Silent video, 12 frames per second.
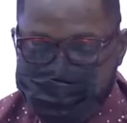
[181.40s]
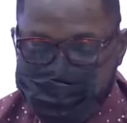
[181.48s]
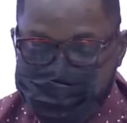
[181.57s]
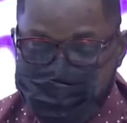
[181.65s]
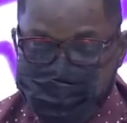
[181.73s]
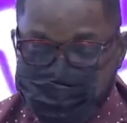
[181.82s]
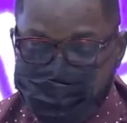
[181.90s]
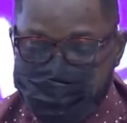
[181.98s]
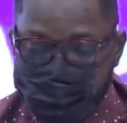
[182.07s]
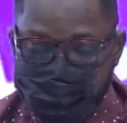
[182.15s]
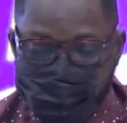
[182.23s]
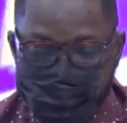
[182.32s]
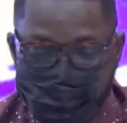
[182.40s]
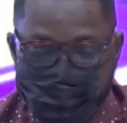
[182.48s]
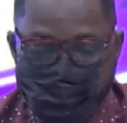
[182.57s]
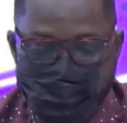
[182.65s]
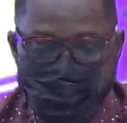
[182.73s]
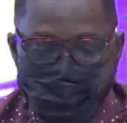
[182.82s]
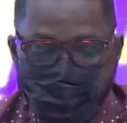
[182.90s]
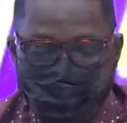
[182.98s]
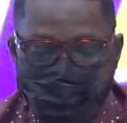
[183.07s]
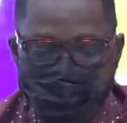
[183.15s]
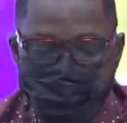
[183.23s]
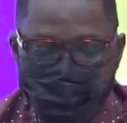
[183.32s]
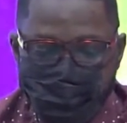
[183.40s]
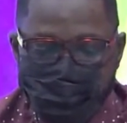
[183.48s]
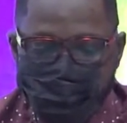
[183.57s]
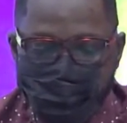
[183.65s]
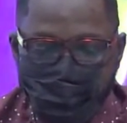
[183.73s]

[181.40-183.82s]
the person who hurt you? How long have you relived the